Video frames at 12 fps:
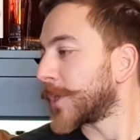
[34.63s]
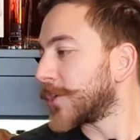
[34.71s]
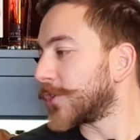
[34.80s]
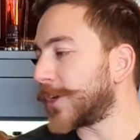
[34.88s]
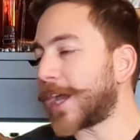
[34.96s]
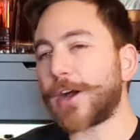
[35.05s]

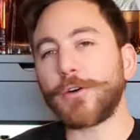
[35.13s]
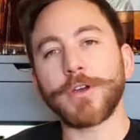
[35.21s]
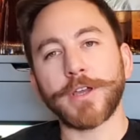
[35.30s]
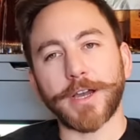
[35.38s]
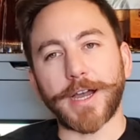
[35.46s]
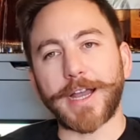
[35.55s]
So
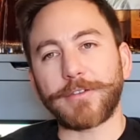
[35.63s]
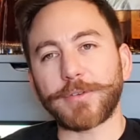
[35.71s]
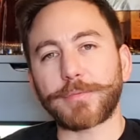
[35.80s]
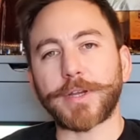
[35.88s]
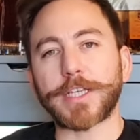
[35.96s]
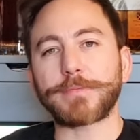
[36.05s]
now I have
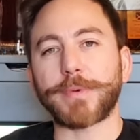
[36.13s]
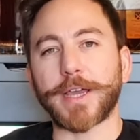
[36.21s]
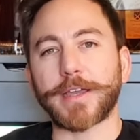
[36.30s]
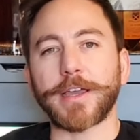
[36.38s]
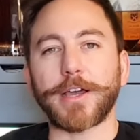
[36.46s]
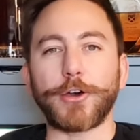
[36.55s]
the press
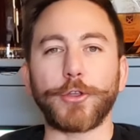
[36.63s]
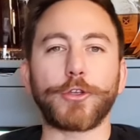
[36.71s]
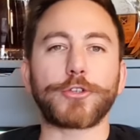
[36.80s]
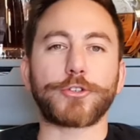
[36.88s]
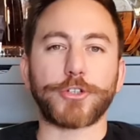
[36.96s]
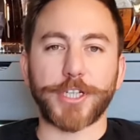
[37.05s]
pack. I'll
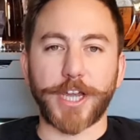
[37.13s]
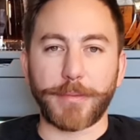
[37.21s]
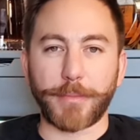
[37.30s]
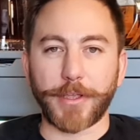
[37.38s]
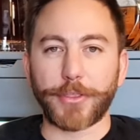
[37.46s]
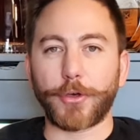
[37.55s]
also share
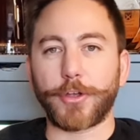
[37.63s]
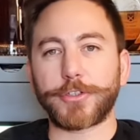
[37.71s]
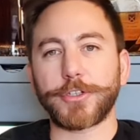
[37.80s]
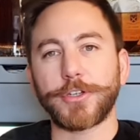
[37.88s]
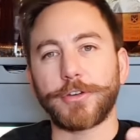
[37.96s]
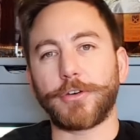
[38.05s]
my
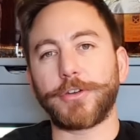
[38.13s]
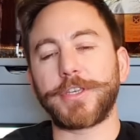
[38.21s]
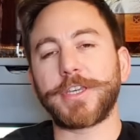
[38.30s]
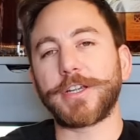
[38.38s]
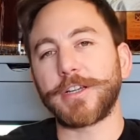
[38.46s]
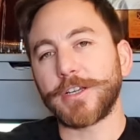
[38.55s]
thoughts on
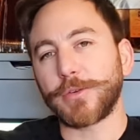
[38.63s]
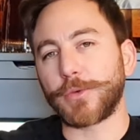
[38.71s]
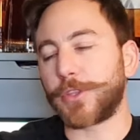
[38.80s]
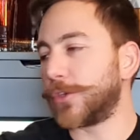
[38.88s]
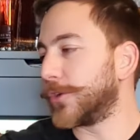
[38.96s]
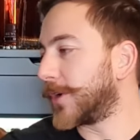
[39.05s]
here
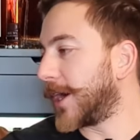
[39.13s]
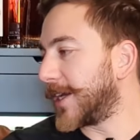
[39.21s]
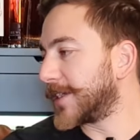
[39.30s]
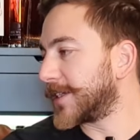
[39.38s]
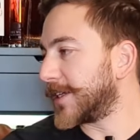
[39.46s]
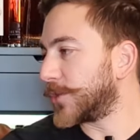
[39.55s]
with you
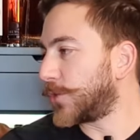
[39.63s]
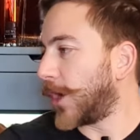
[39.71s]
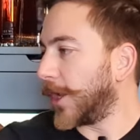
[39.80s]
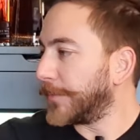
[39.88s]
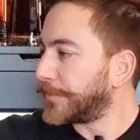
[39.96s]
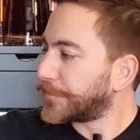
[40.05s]
guys as
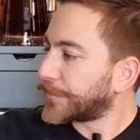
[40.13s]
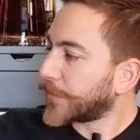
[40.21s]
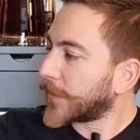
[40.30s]
well.